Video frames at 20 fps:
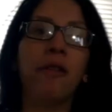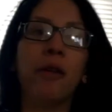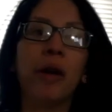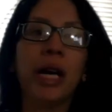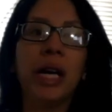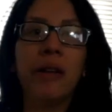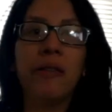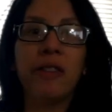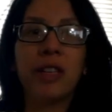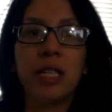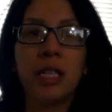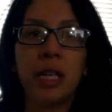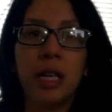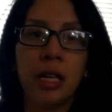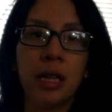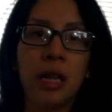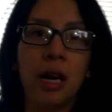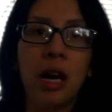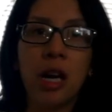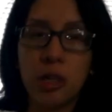already
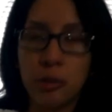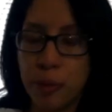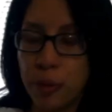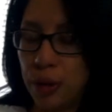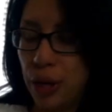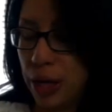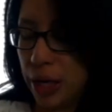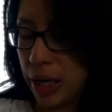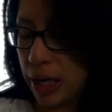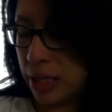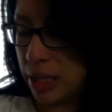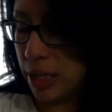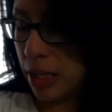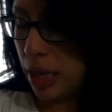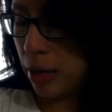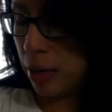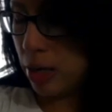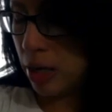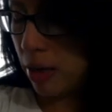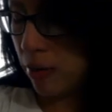visited the hospital, like I
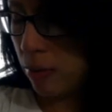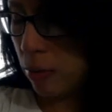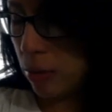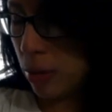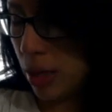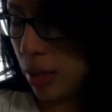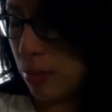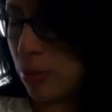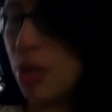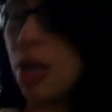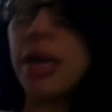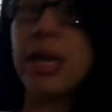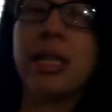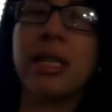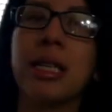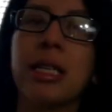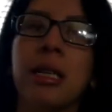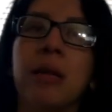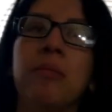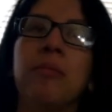said, several times. Sorry, it's
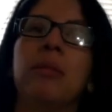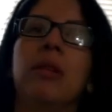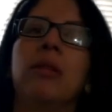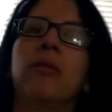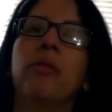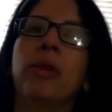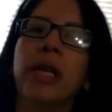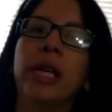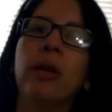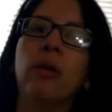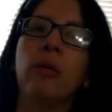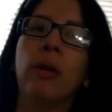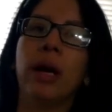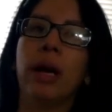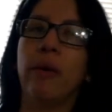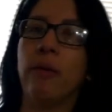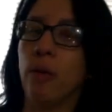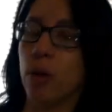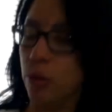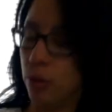because I'm reading what
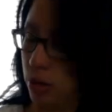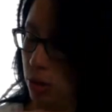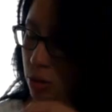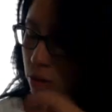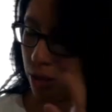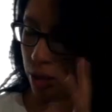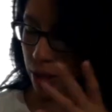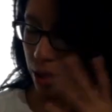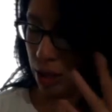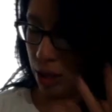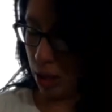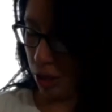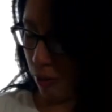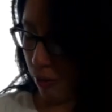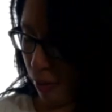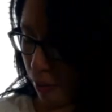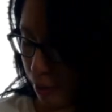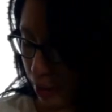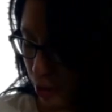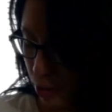I wrote, so it's easier
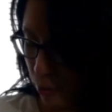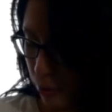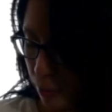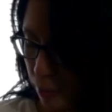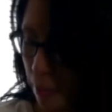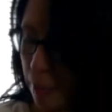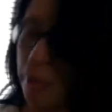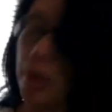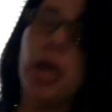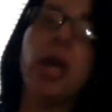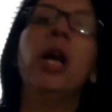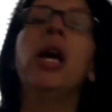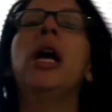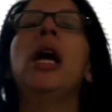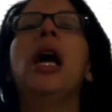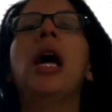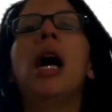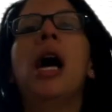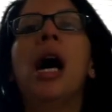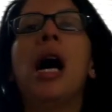for me to remember.
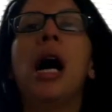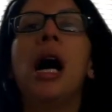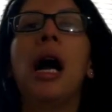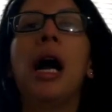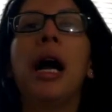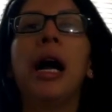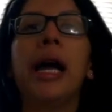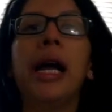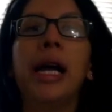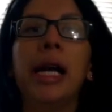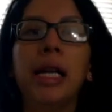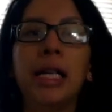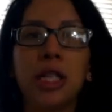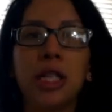I